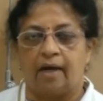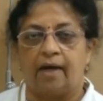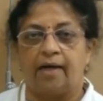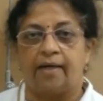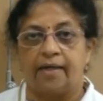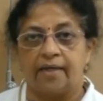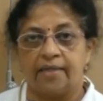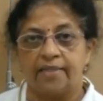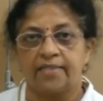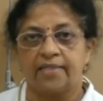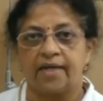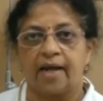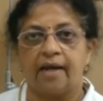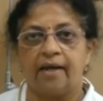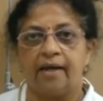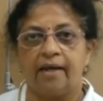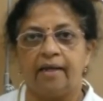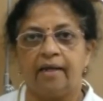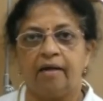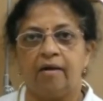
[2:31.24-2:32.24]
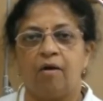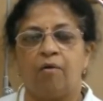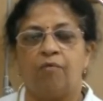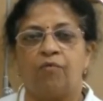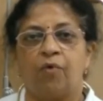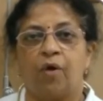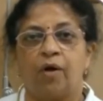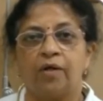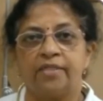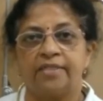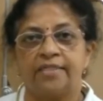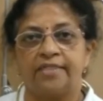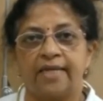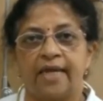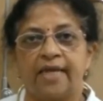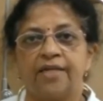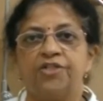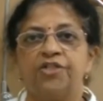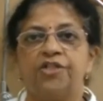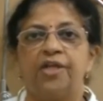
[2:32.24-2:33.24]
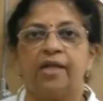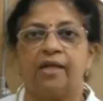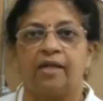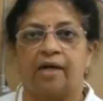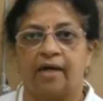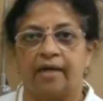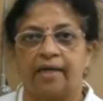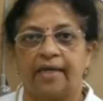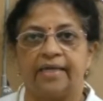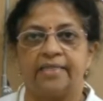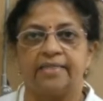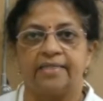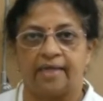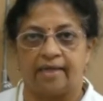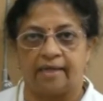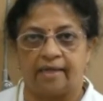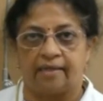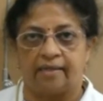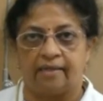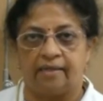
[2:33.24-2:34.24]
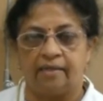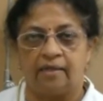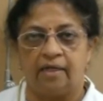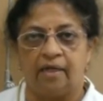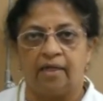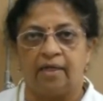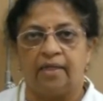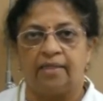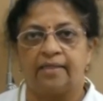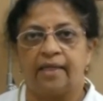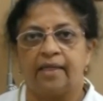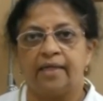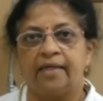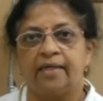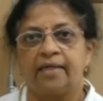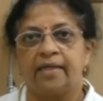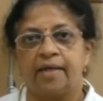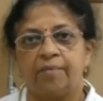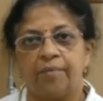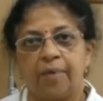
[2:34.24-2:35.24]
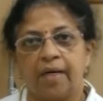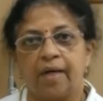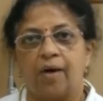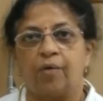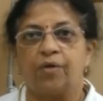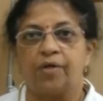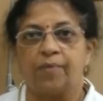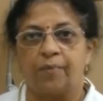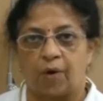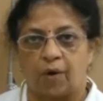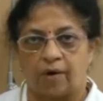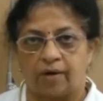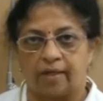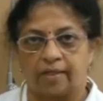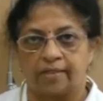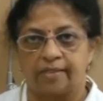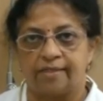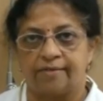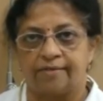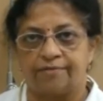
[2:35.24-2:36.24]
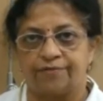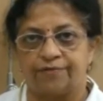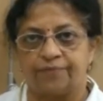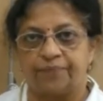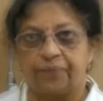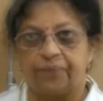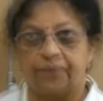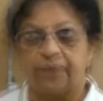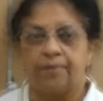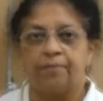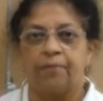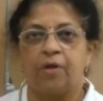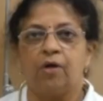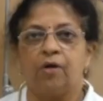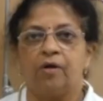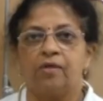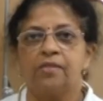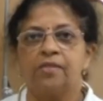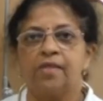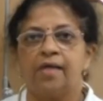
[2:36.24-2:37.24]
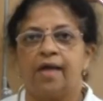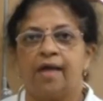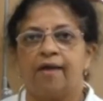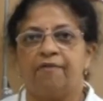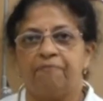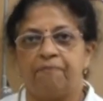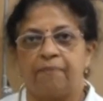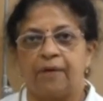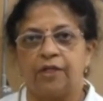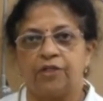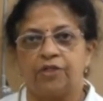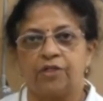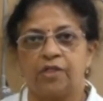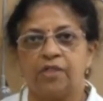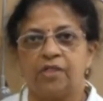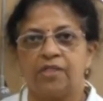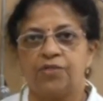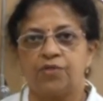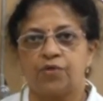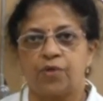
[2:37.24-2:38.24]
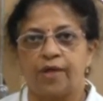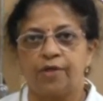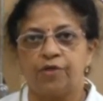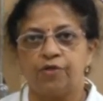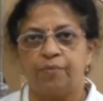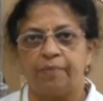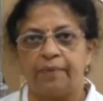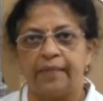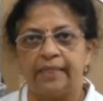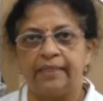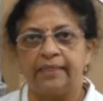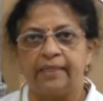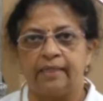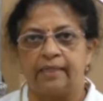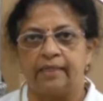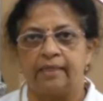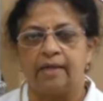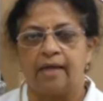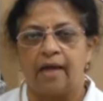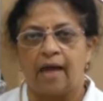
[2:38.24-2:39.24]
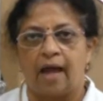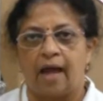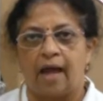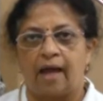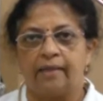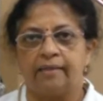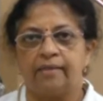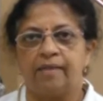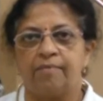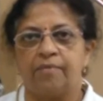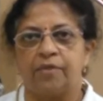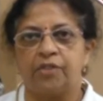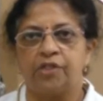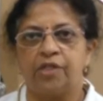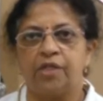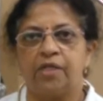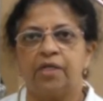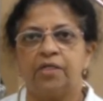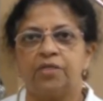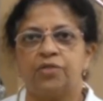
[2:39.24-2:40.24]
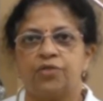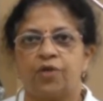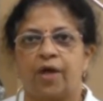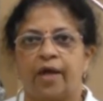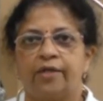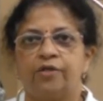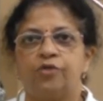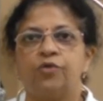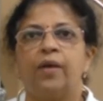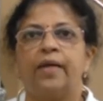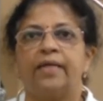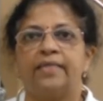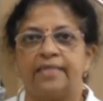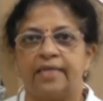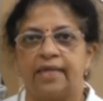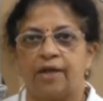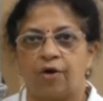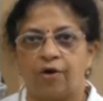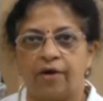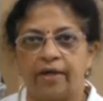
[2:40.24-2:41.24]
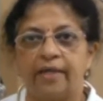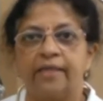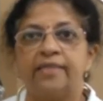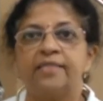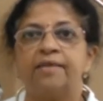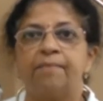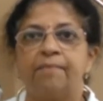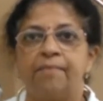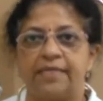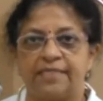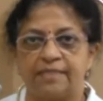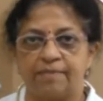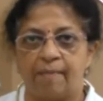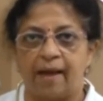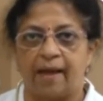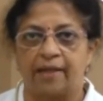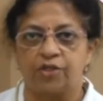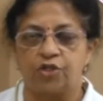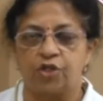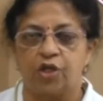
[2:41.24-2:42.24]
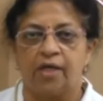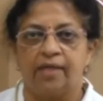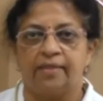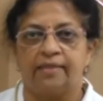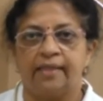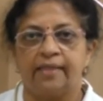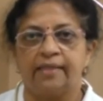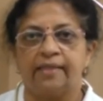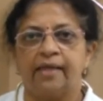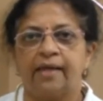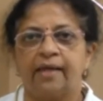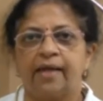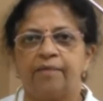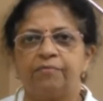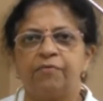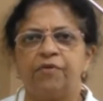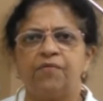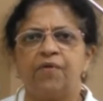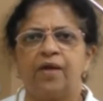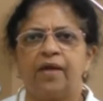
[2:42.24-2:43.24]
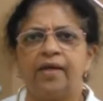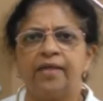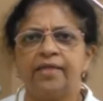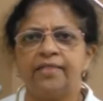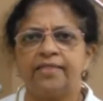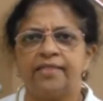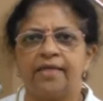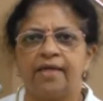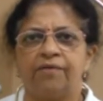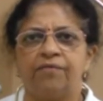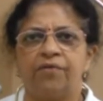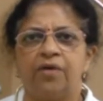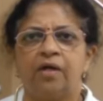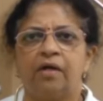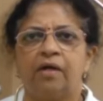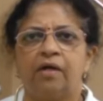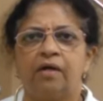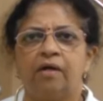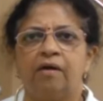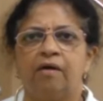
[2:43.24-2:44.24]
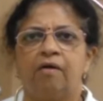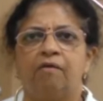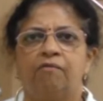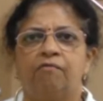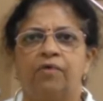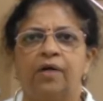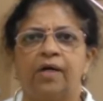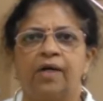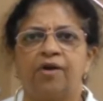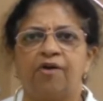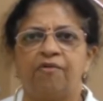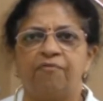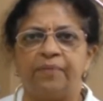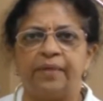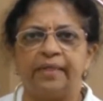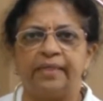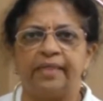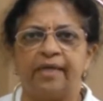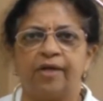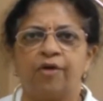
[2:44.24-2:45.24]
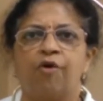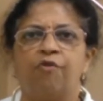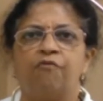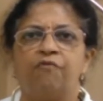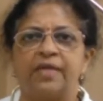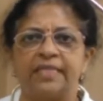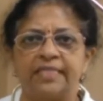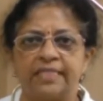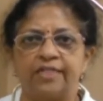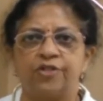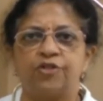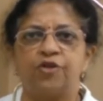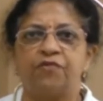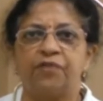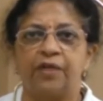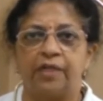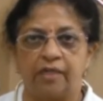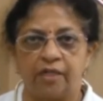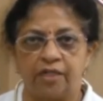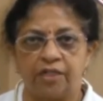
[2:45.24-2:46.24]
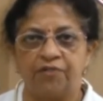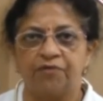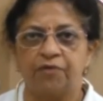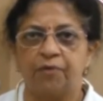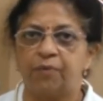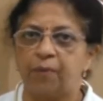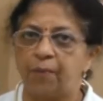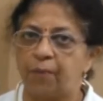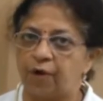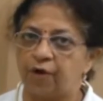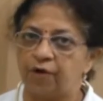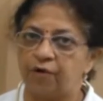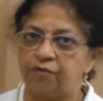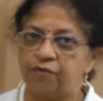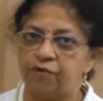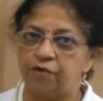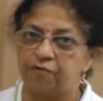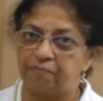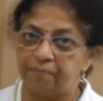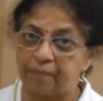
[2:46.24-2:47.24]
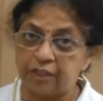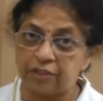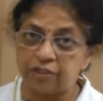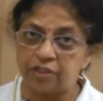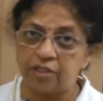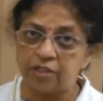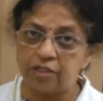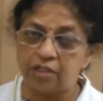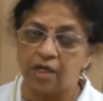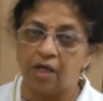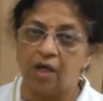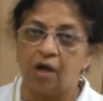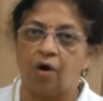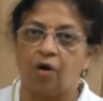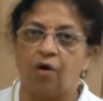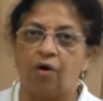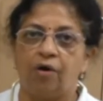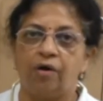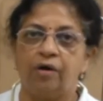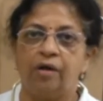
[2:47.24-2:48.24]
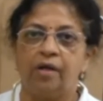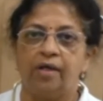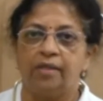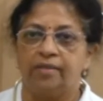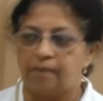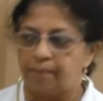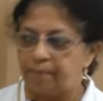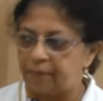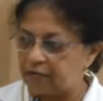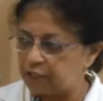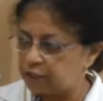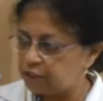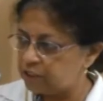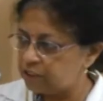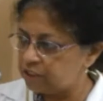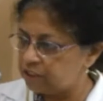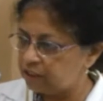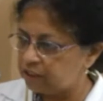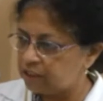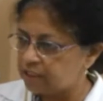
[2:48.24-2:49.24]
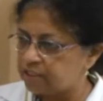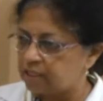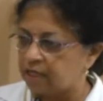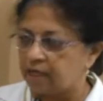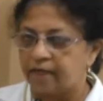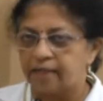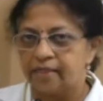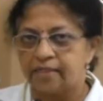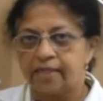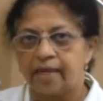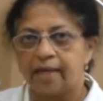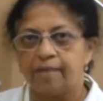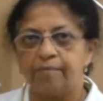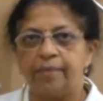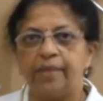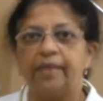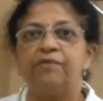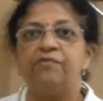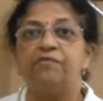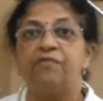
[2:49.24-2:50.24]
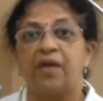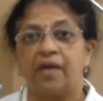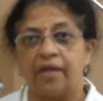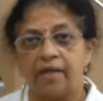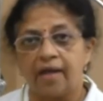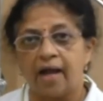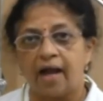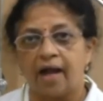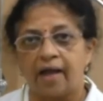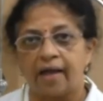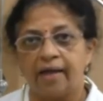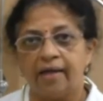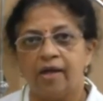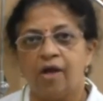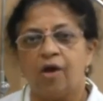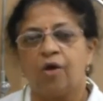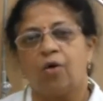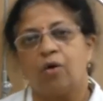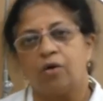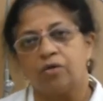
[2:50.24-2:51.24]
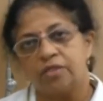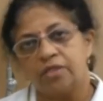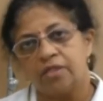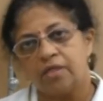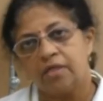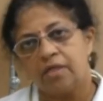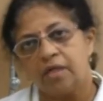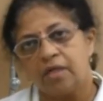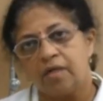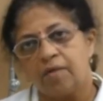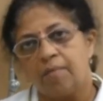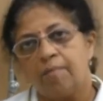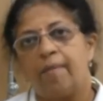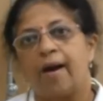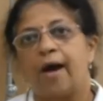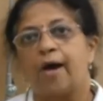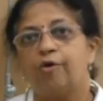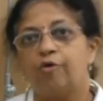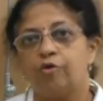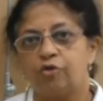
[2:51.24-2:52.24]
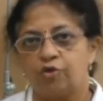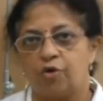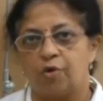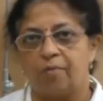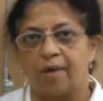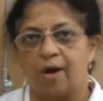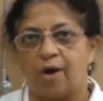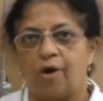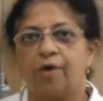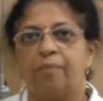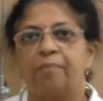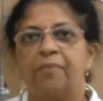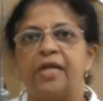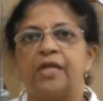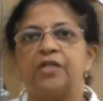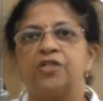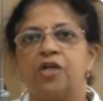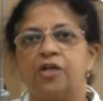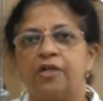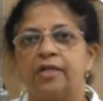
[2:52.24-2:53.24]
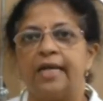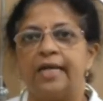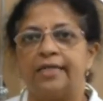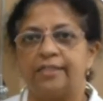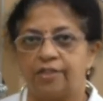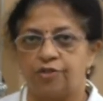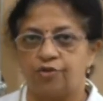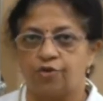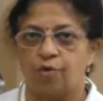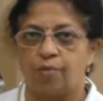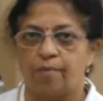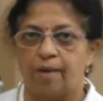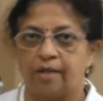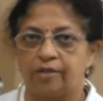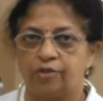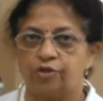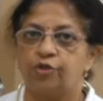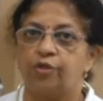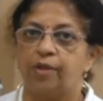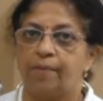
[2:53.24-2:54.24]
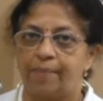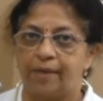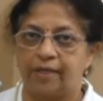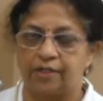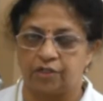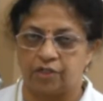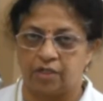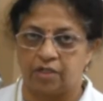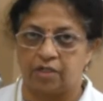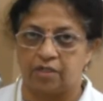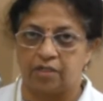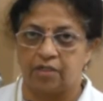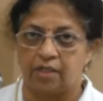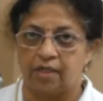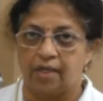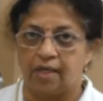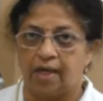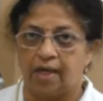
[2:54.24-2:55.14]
understanding what stage the lung is in, then it can be counterproductive. Because if patient is trying to breathe in and the machine is trying to exhale, or it is a mismatch, then there can be very severe work of breathing or wastage of energy from the point of view of patient, or the pressures in the circuit can build very high, causing barotrauma or pressure related trauma to the patient.